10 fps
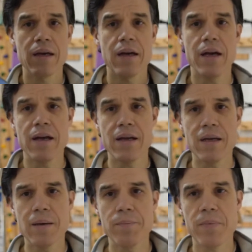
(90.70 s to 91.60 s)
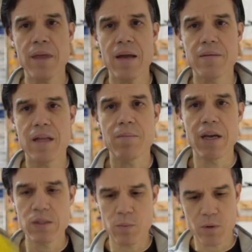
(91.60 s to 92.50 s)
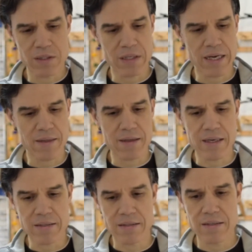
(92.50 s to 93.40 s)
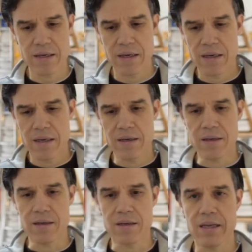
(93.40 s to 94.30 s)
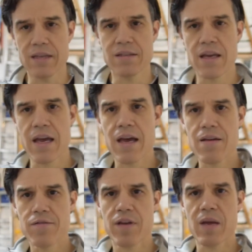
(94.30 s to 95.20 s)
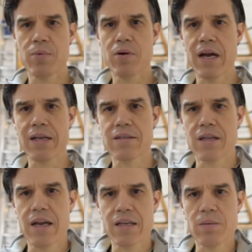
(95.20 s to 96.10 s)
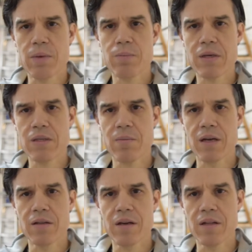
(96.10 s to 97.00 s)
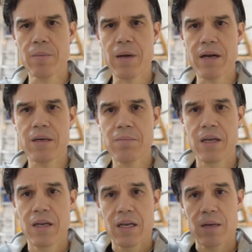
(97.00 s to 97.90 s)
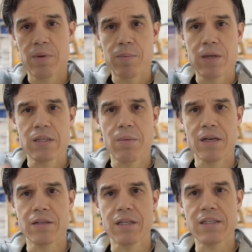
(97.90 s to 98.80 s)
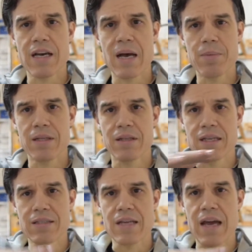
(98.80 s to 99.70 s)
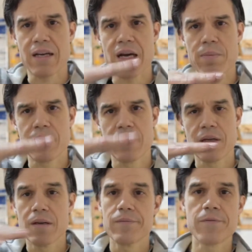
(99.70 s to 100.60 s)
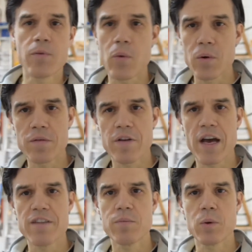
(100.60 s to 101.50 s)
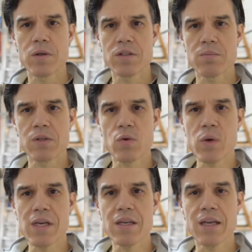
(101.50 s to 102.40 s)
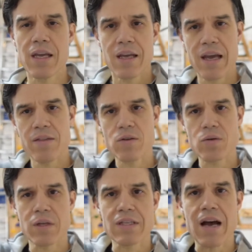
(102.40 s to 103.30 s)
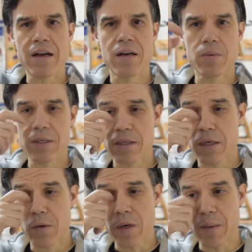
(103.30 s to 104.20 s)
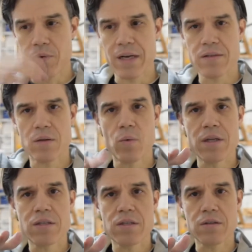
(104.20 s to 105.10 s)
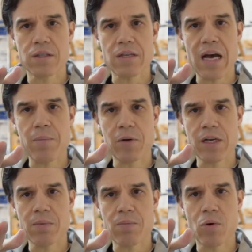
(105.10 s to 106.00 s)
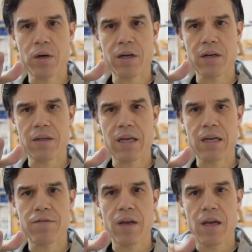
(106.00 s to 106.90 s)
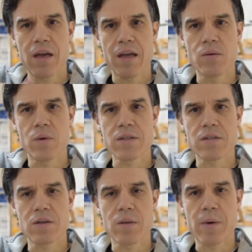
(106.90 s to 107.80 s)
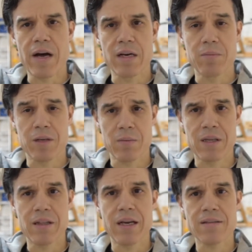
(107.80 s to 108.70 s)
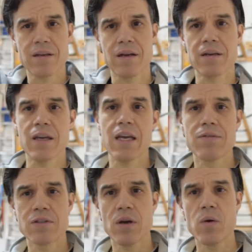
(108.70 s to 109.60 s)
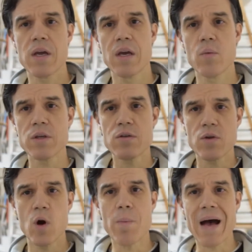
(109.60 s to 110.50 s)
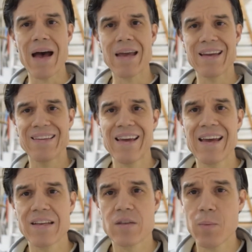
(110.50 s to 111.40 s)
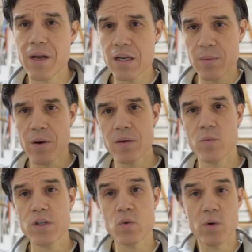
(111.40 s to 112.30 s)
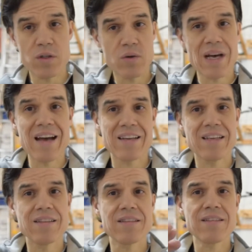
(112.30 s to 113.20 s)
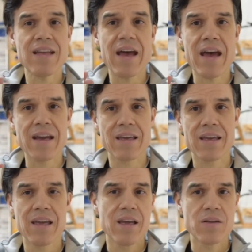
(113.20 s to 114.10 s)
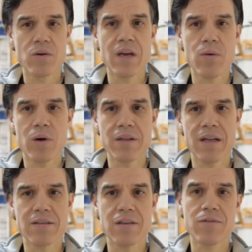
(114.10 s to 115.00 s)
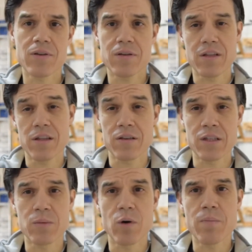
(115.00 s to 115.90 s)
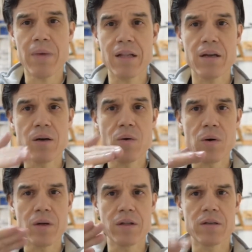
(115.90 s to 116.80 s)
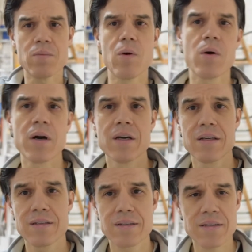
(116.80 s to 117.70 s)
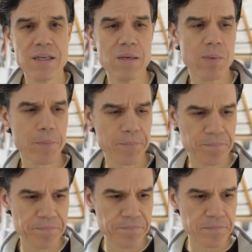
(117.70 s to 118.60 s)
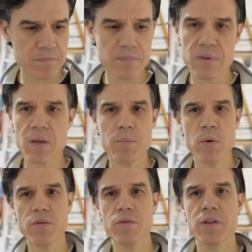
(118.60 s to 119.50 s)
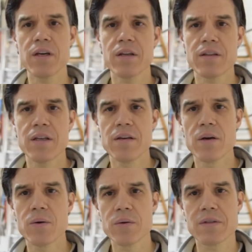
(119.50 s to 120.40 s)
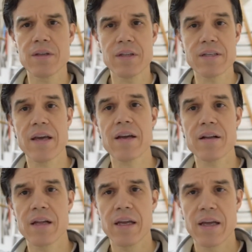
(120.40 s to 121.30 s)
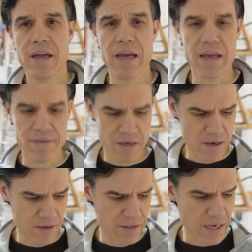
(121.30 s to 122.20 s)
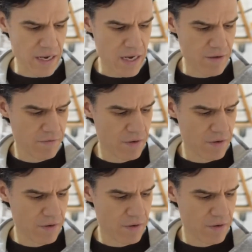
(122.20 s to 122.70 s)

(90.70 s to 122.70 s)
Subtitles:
that makes boards like this, is they have a press that has a big piece of metal on the bottom, a big piece of metal on the top, and then they stack up 4 or 5 boards in between, and those sort of taco as they go up, right? So the ones near the top are going to be more concave, and the ones near the bottom are going to be less concave. So when you go buy a deck, depending upon which one you got in the stack, you'll get one that's either a little more mellow or a little more steep, both for the nose, the tail, and the concave.